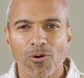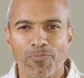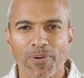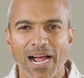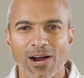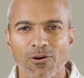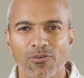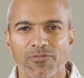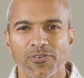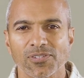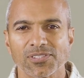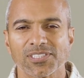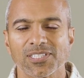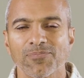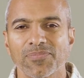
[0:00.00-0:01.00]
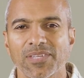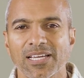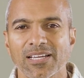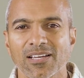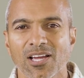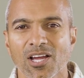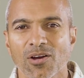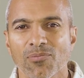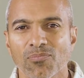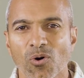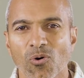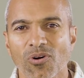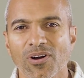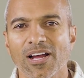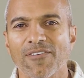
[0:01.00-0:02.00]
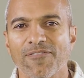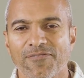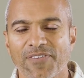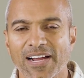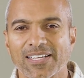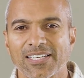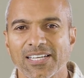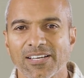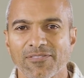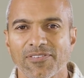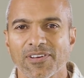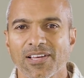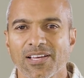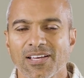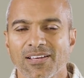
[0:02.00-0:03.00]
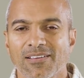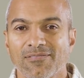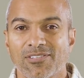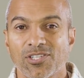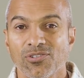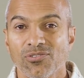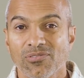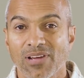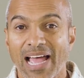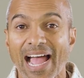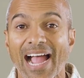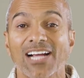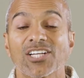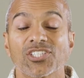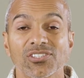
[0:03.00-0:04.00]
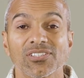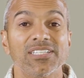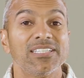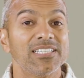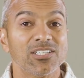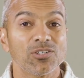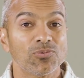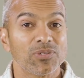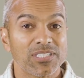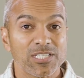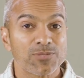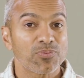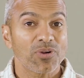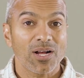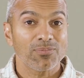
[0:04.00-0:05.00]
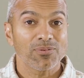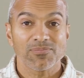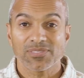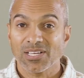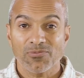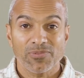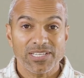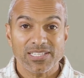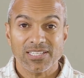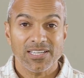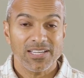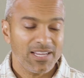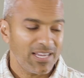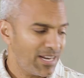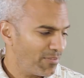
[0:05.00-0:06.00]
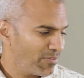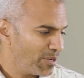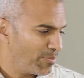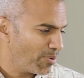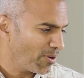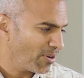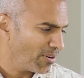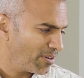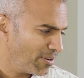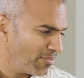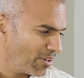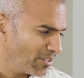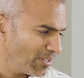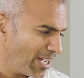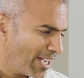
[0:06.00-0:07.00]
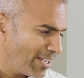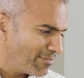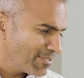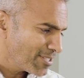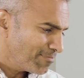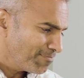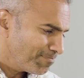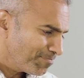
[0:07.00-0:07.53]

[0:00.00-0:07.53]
powerful, something more effective to actually deal with these problems that we see in every part of our lives?